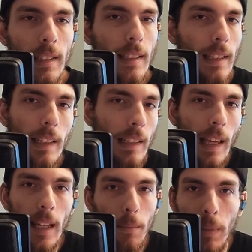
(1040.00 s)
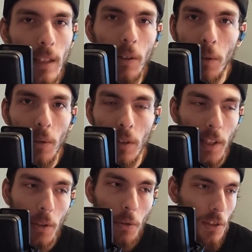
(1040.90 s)
he can't beat Luke.
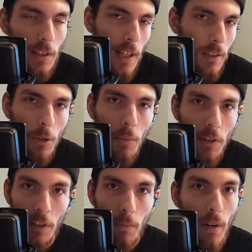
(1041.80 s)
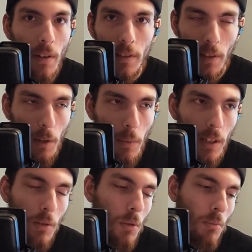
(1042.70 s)
Like Luke just has too much experience on him. He
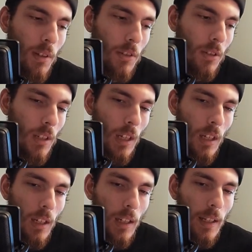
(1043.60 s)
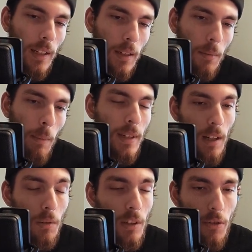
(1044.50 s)
has too much um, I mean,
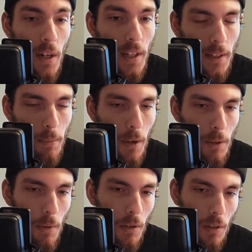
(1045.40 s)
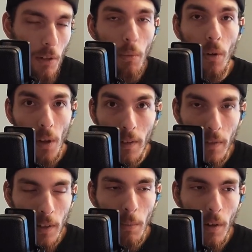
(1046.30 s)
not only training experience, but also like real life
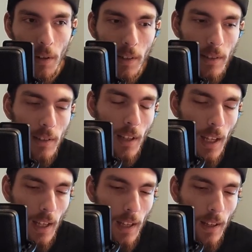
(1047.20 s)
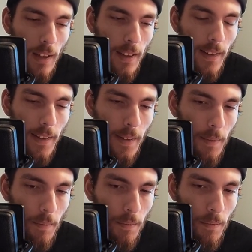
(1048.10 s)
experience.
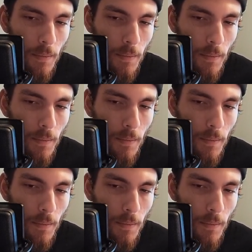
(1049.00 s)
Um,